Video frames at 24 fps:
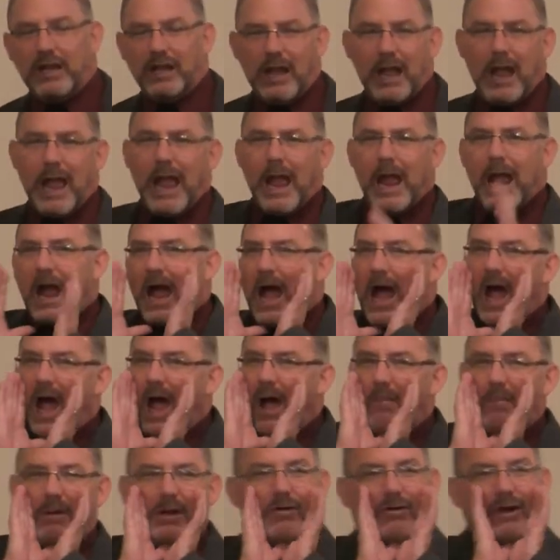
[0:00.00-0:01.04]
Hey,
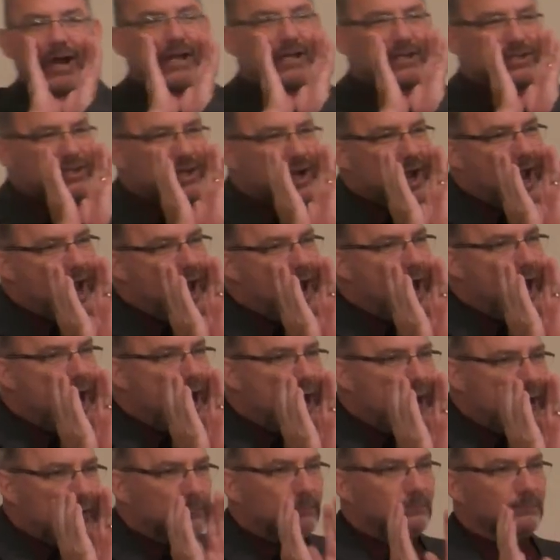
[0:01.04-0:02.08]
I'm a
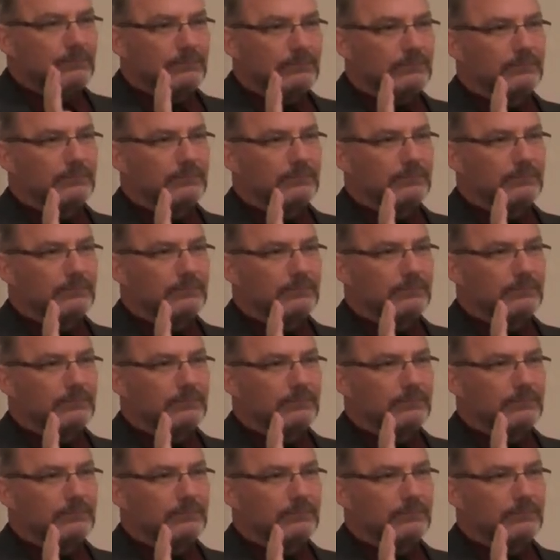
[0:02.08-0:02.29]
Christian.